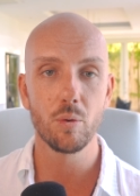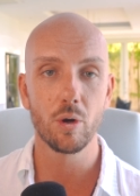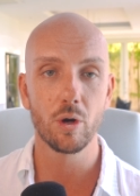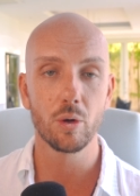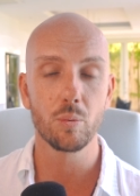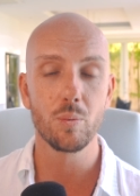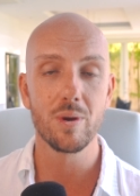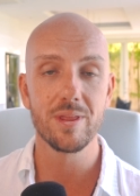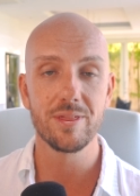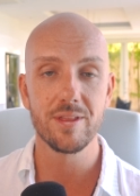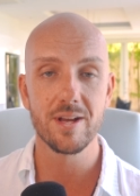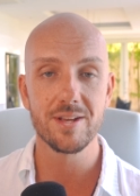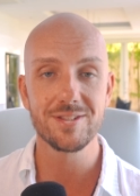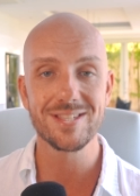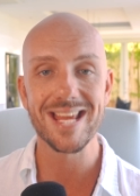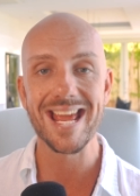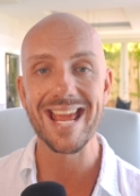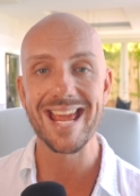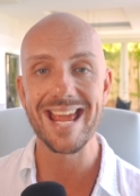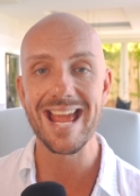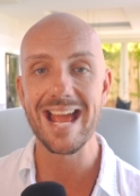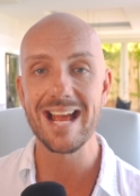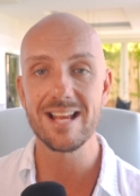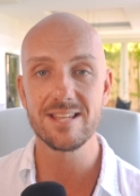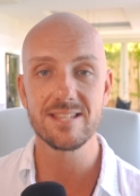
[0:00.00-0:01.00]
work with us
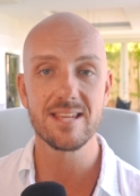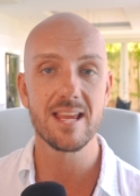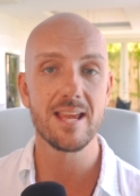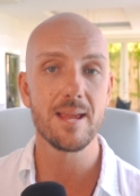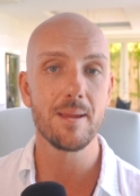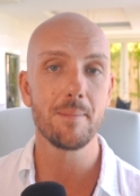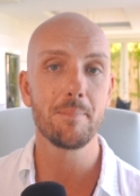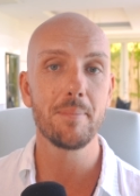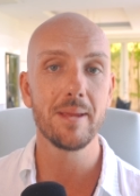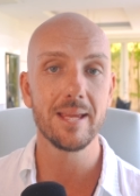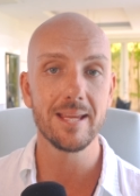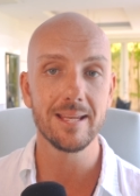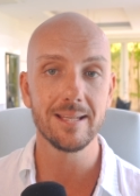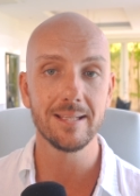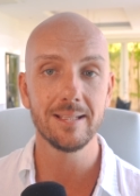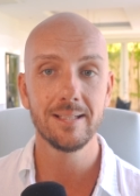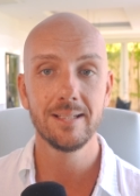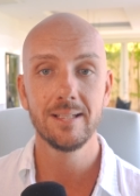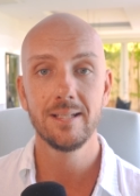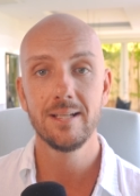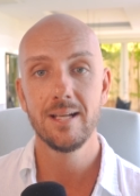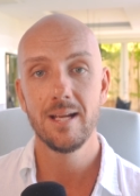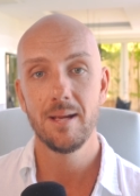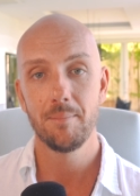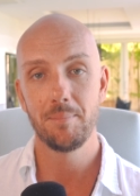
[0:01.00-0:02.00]
ASAP
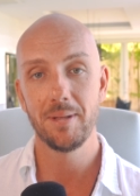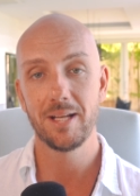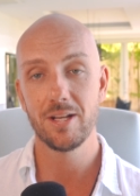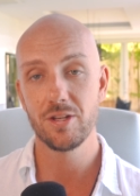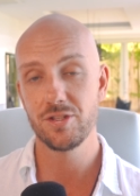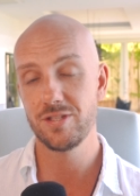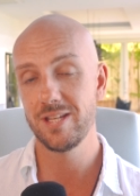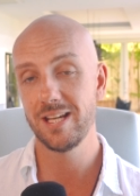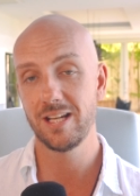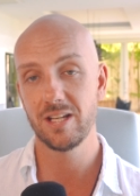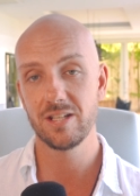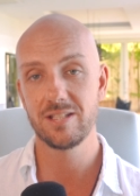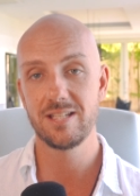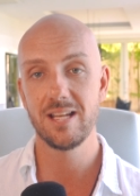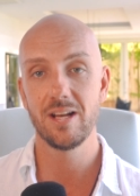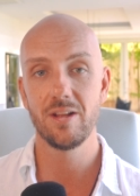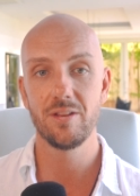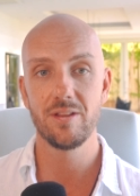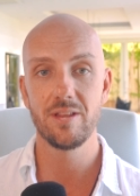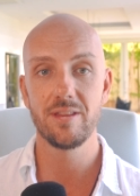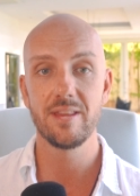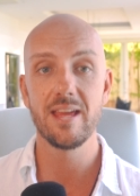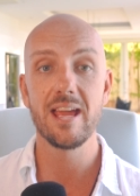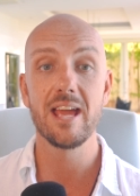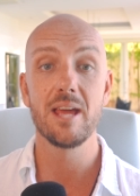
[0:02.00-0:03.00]
because they could tell
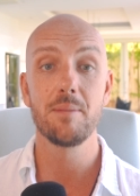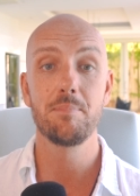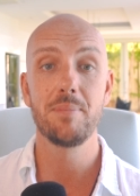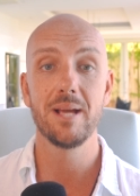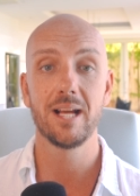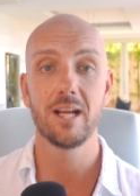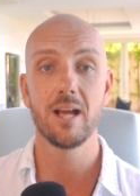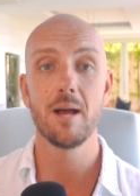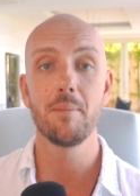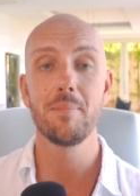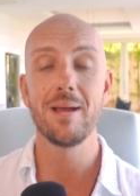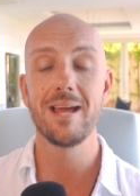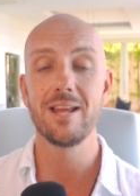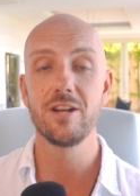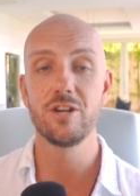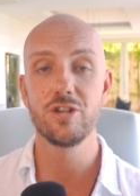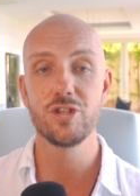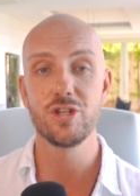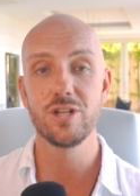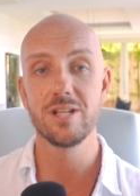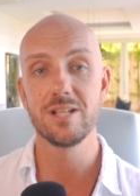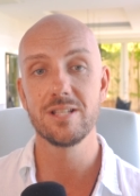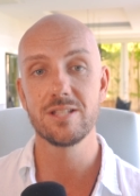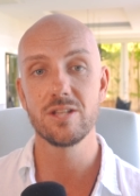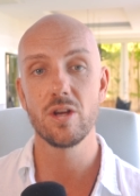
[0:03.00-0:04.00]
that they had picked up
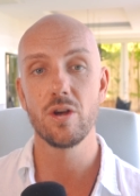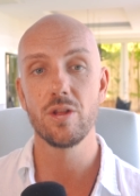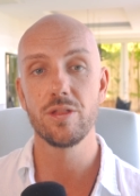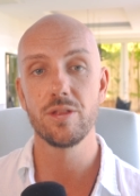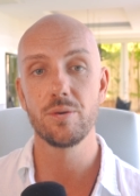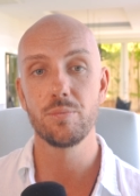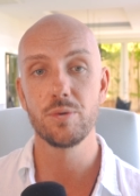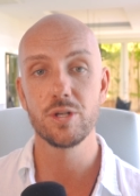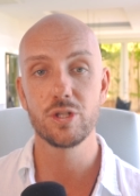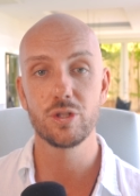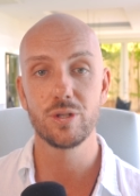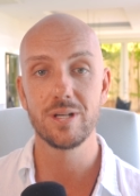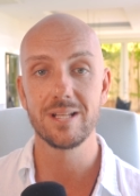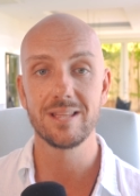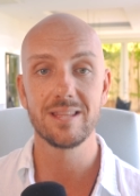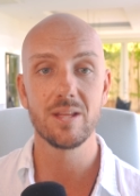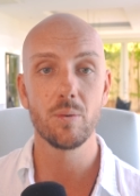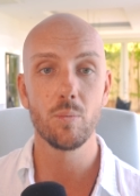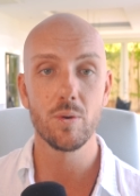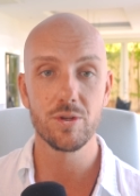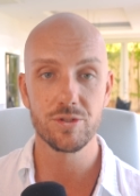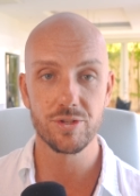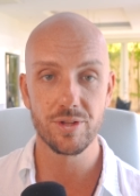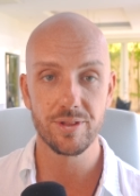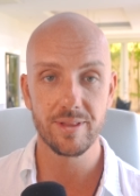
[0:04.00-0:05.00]
energies on the retreat that
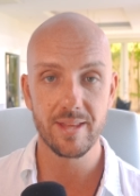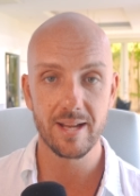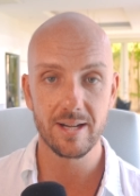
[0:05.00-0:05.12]
wasn't